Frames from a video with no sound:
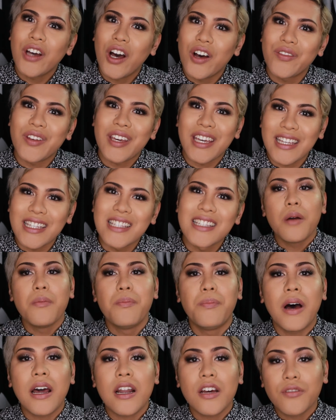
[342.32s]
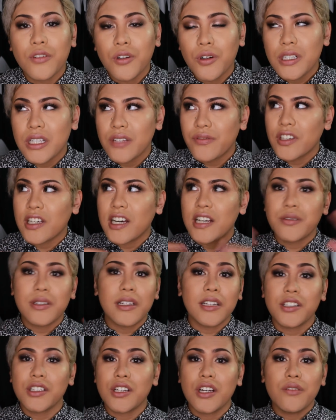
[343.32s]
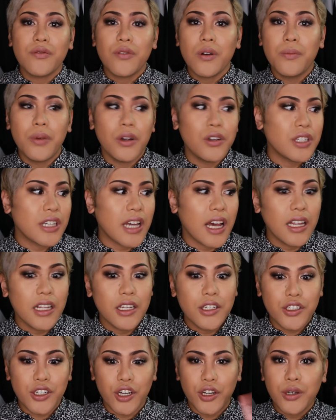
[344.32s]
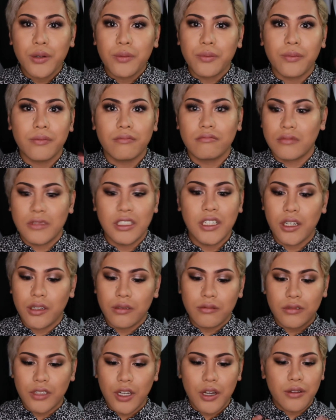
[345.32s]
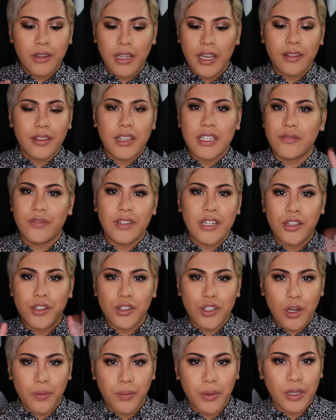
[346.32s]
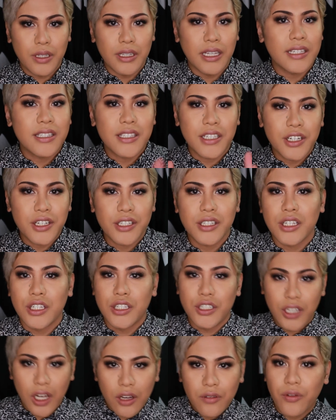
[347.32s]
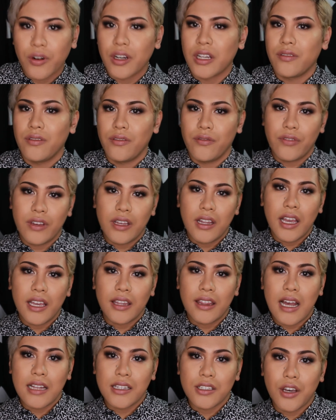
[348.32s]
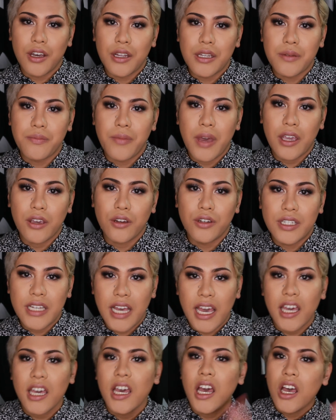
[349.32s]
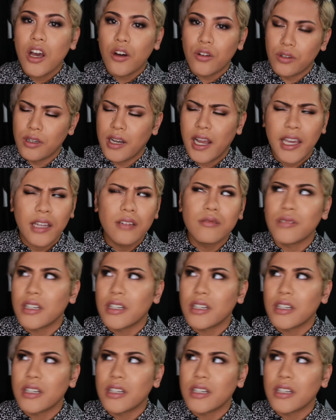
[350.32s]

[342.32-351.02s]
obvious. But of course, if you guys would like to go for a bolder color, don't let this video stop you. Like seriously, go for it. If you feel like that's going to make your day, night,